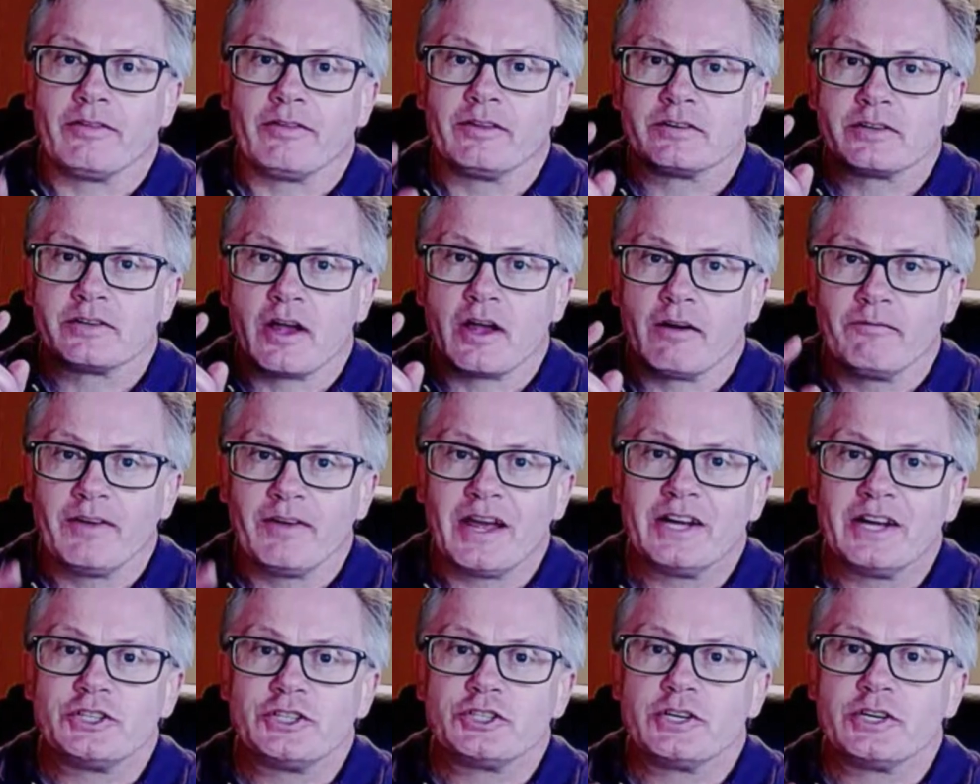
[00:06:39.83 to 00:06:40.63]
the
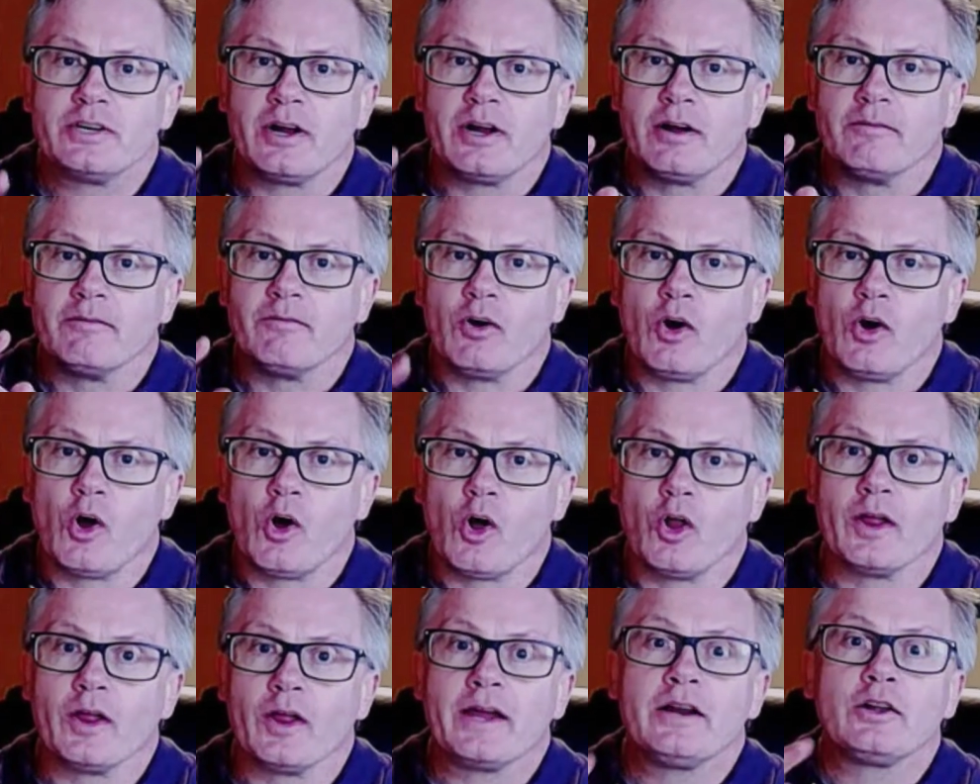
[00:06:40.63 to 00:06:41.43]
salvation of
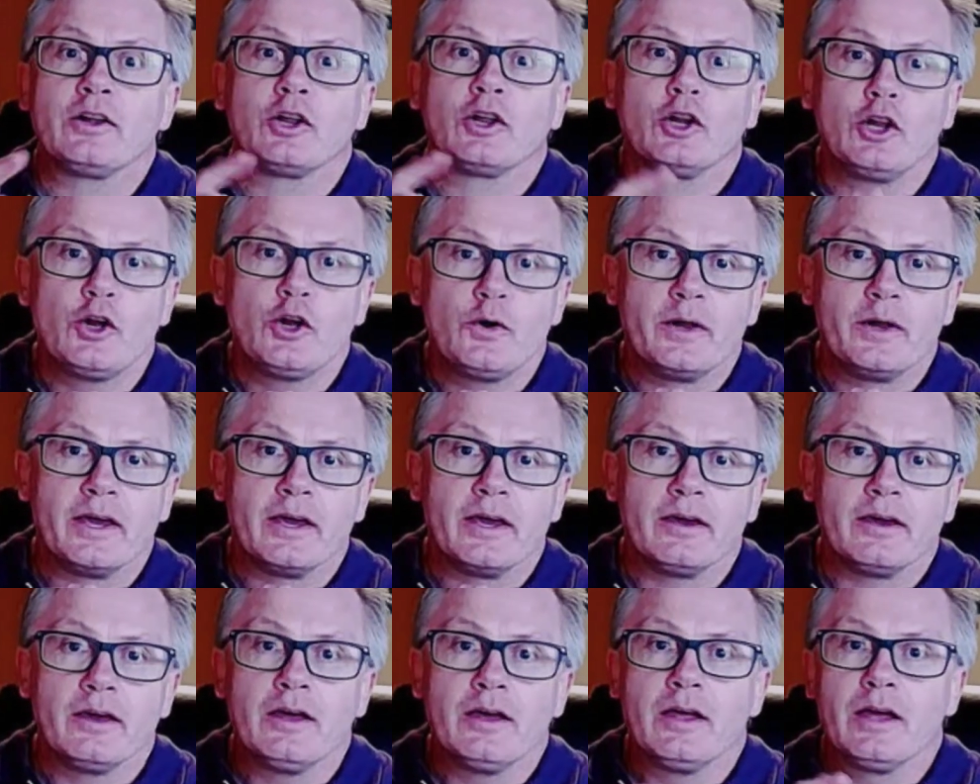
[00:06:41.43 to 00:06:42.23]
all,
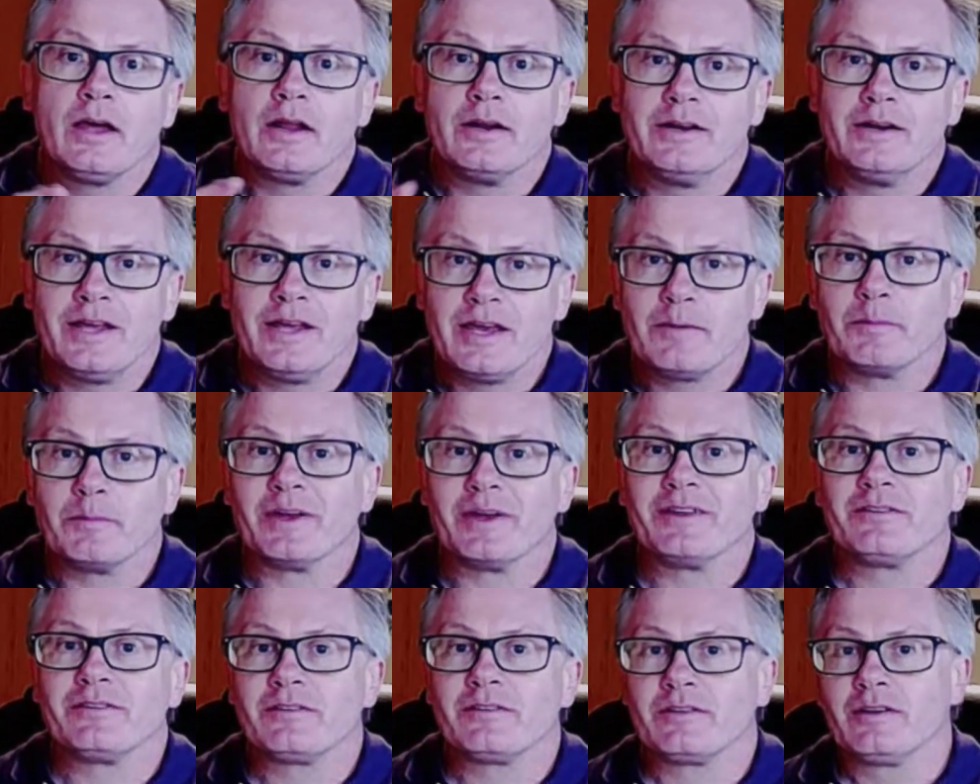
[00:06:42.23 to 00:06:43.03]
including
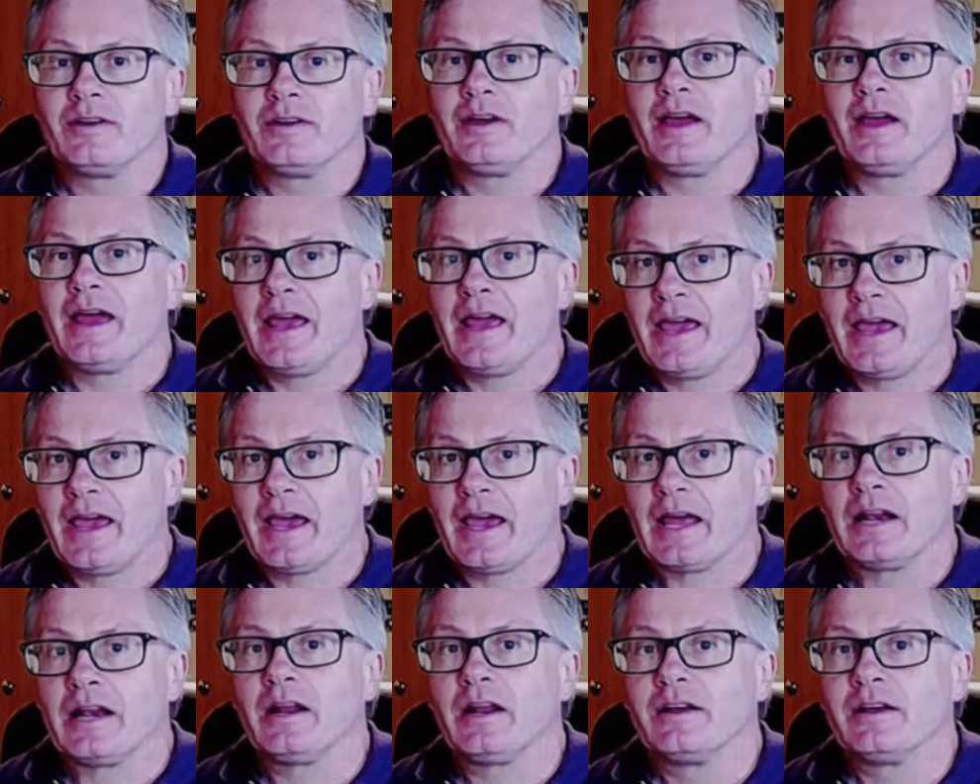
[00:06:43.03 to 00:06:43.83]
demons
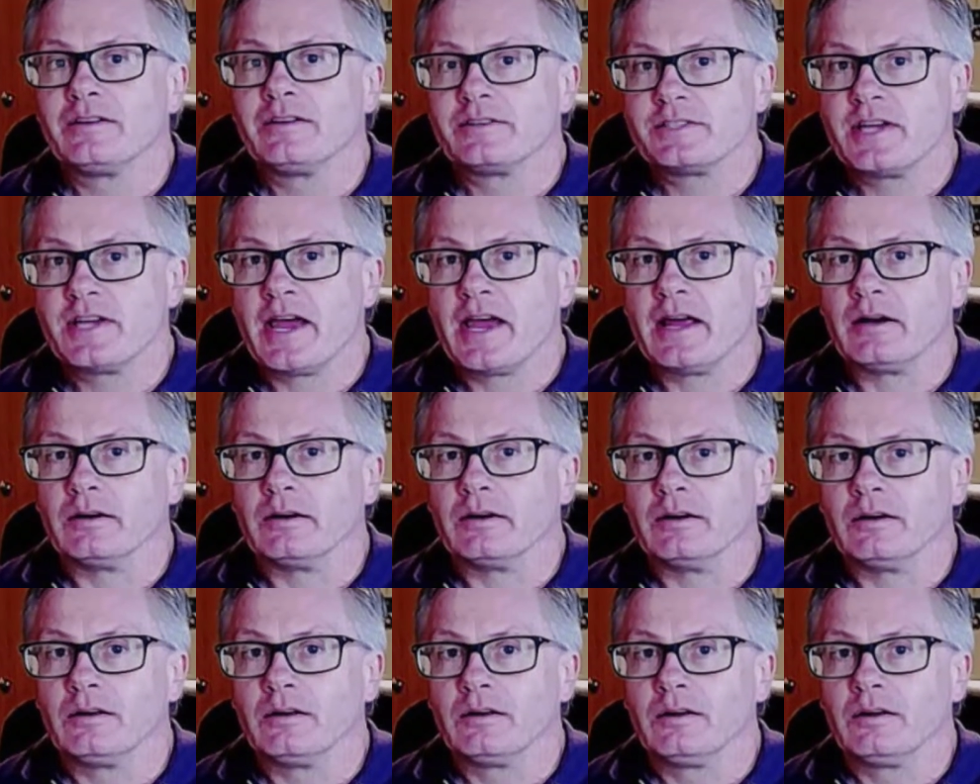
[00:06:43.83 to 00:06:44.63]
and
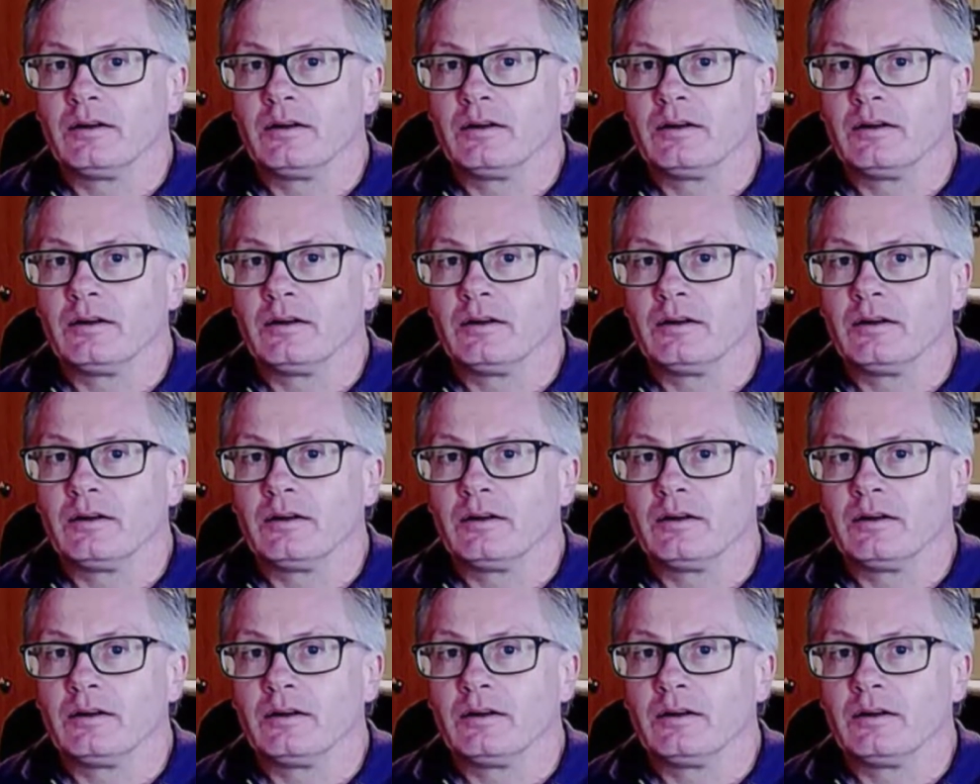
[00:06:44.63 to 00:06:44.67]
Satan.